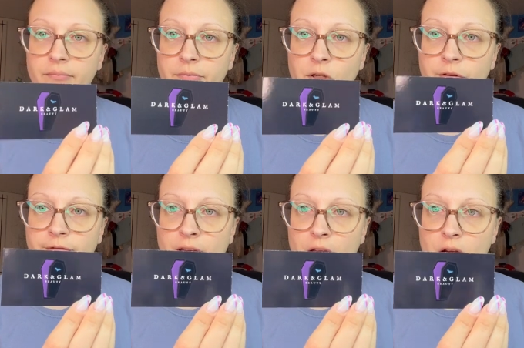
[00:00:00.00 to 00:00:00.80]
your
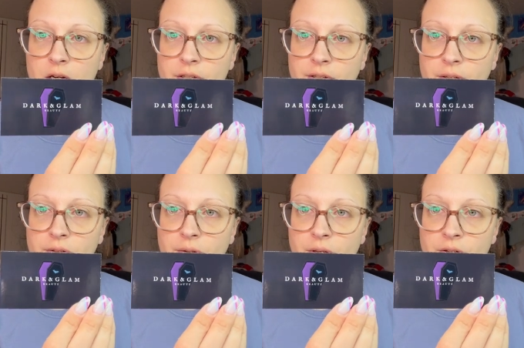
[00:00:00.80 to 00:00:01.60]
fingers.
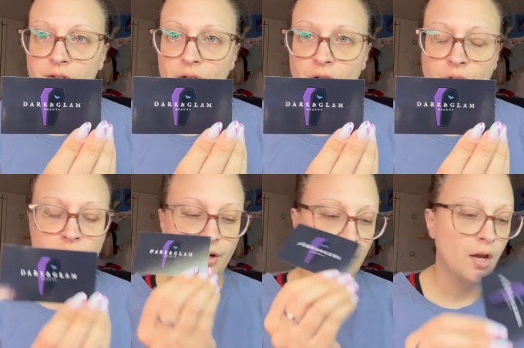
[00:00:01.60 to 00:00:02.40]
So there's the card.